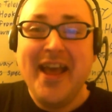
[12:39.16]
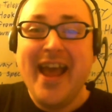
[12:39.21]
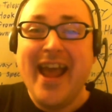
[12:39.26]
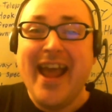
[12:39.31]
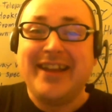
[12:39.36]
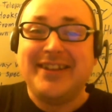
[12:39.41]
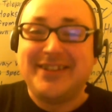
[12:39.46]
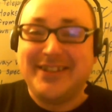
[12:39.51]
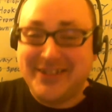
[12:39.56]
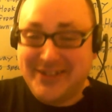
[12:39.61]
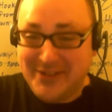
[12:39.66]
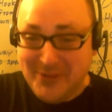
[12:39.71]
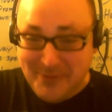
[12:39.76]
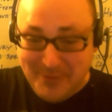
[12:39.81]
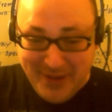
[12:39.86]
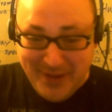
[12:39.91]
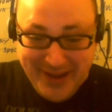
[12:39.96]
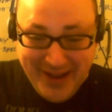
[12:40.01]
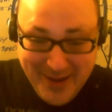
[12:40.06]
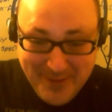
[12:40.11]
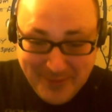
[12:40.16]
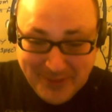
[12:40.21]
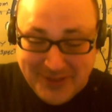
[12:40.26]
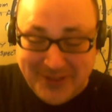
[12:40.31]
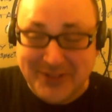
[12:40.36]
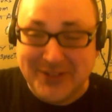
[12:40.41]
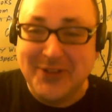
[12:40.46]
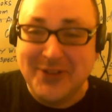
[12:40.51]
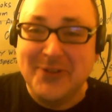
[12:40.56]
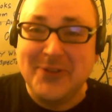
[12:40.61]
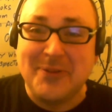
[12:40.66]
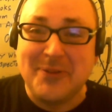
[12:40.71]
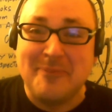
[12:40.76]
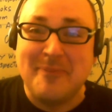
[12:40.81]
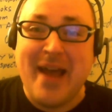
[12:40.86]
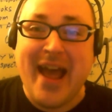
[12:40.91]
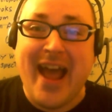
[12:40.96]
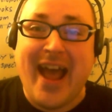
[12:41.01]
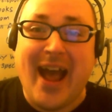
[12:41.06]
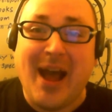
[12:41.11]
and still be able to do the
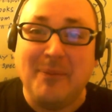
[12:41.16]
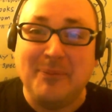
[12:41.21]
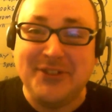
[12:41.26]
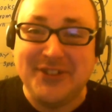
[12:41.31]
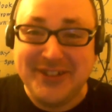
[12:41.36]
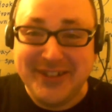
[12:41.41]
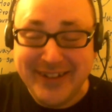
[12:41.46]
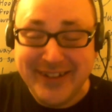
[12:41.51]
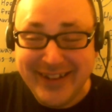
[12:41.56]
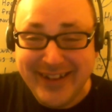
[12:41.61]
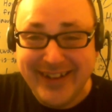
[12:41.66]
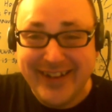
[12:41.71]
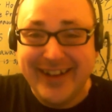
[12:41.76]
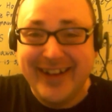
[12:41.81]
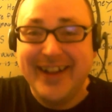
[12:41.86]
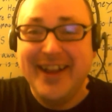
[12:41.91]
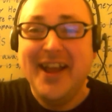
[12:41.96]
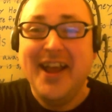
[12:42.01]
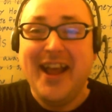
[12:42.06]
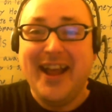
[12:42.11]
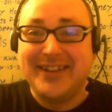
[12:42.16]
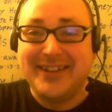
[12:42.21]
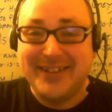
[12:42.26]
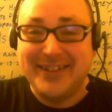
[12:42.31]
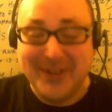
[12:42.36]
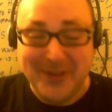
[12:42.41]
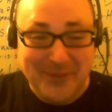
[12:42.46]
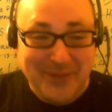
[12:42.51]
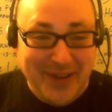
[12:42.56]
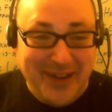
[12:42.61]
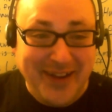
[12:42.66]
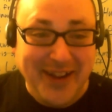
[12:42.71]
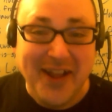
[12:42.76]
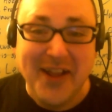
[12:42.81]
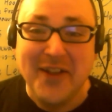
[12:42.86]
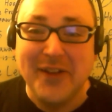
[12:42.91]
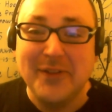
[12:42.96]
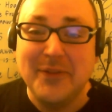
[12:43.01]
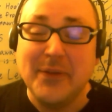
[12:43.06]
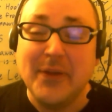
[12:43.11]
maps, and still
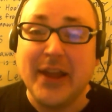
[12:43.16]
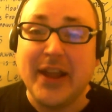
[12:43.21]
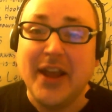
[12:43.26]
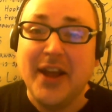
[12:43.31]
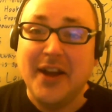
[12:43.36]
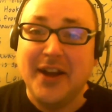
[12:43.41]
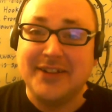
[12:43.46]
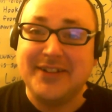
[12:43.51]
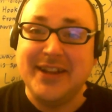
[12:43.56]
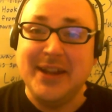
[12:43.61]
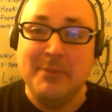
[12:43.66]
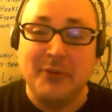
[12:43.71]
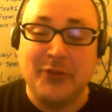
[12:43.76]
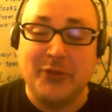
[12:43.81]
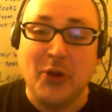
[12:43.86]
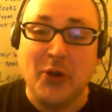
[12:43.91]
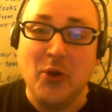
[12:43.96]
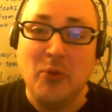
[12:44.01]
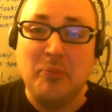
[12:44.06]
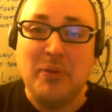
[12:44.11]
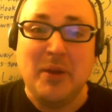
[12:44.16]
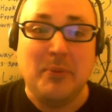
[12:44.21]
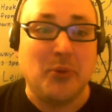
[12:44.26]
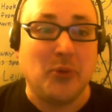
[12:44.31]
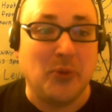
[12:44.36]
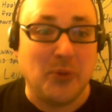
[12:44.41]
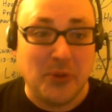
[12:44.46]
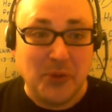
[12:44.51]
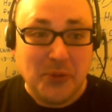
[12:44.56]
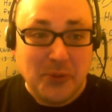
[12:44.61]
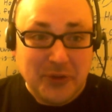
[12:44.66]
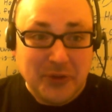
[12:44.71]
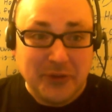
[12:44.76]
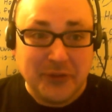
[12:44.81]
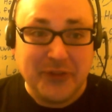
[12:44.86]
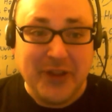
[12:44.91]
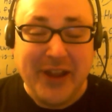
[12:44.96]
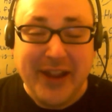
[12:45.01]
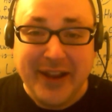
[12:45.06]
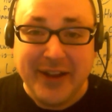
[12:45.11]
you'd be like, a team of 2 people who would
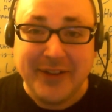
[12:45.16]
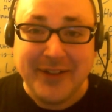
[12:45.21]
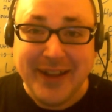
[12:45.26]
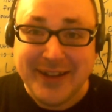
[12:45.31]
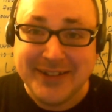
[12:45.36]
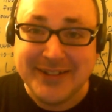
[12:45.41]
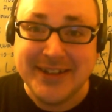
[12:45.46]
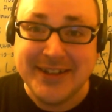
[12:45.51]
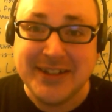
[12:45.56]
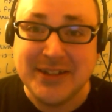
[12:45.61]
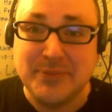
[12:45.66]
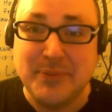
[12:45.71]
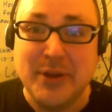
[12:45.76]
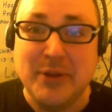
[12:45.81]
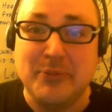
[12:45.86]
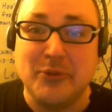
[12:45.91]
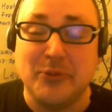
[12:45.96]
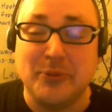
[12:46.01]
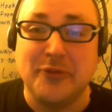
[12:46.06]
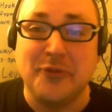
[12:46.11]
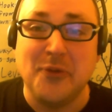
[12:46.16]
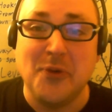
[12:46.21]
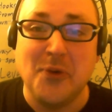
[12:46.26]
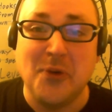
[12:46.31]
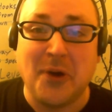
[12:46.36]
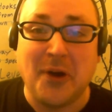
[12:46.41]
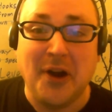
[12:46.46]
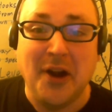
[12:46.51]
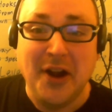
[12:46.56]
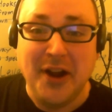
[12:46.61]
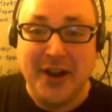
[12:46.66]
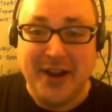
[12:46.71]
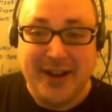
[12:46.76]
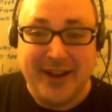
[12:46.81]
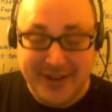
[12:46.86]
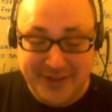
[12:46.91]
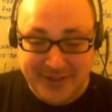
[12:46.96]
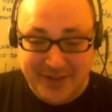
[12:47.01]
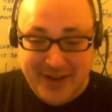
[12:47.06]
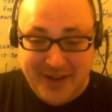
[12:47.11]
have taken like 6 people before
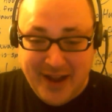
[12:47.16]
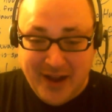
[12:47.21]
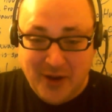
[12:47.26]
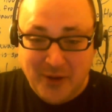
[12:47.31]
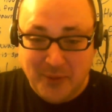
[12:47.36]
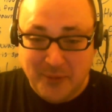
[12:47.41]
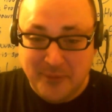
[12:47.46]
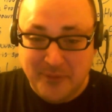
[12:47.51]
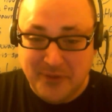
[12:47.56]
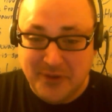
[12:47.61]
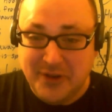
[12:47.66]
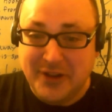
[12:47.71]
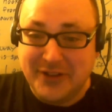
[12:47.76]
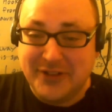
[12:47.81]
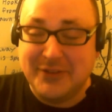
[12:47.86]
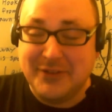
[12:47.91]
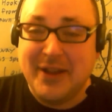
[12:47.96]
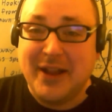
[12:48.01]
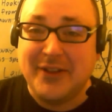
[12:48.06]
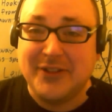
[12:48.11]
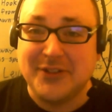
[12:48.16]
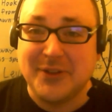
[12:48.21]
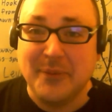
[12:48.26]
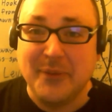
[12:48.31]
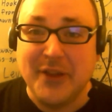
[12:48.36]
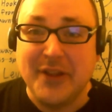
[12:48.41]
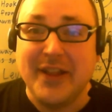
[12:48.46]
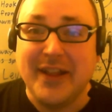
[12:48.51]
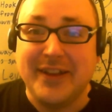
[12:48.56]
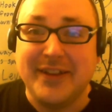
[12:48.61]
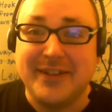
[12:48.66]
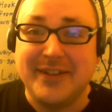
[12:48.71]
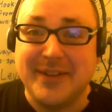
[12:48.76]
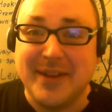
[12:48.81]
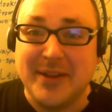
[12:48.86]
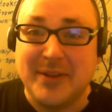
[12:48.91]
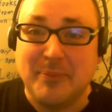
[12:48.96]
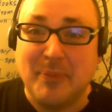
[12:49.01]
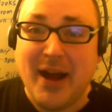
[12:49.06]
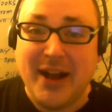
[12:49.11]
is now something
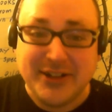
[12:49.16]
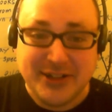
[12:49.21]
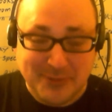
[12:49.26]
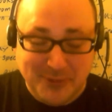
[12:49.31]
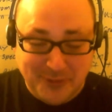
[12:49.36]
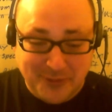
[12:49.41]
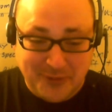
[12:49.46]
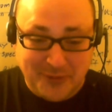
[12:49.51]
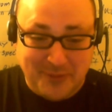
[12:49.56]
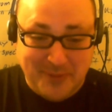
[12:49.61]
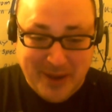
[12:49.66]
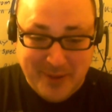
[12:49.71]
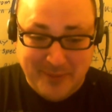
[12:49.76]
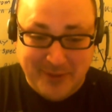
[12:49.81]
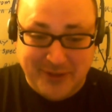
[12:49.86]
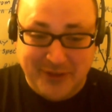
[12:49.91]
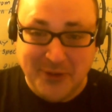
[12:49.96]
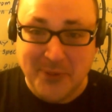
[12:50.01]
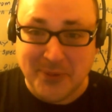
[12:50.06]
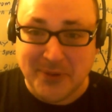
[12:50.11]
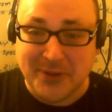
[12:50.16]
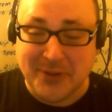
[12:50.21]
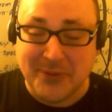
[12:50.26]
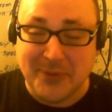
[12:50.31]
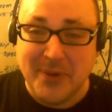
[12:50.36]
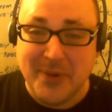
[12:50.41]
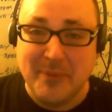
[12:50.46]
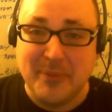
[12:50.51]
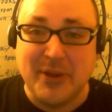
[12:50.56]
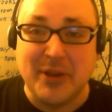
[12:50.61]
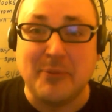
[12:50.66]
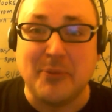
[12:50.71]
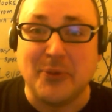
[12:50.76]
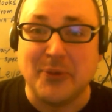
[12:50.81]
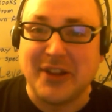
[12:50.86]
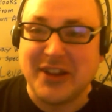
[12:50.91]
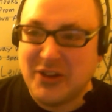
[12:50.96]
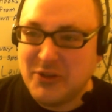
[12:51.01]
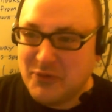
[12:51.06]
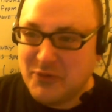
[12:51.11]
that's possible for maybe 2 or 3 people.
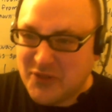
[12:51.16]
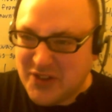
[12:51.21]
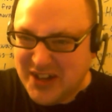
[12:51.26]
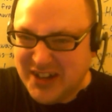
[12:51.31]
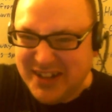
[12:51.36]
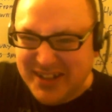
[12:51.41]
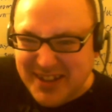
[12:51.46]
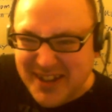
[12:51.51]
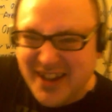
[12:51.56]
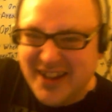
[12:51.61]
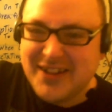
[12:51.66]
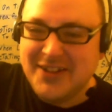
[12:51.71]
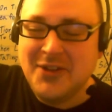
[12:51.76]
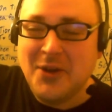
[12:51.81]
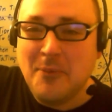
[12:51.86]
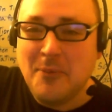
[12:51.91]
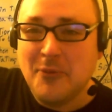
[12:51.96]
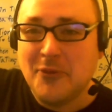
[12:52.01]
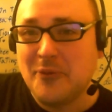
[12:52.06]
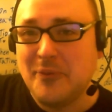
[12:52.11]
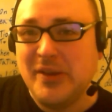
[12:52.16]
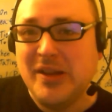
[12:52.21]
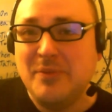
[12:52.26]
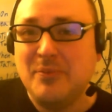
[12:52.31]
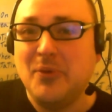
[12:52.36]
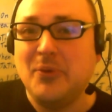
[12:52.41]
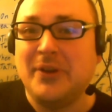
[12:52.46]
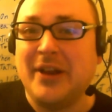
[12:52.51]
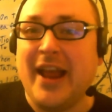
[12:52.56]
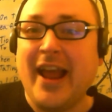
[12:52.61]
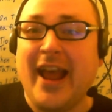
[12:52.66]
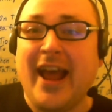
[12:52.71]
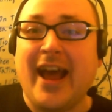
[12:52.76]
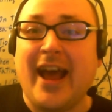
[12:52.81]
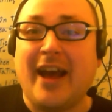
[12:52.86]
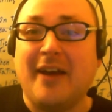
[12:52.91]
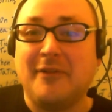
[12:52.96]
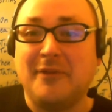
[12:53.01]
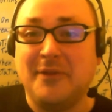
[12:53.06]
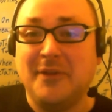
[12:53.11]
You've cut the number of people in
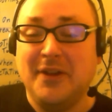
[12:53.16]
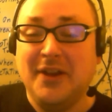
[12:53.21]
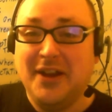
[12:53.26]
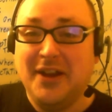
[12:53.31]
half,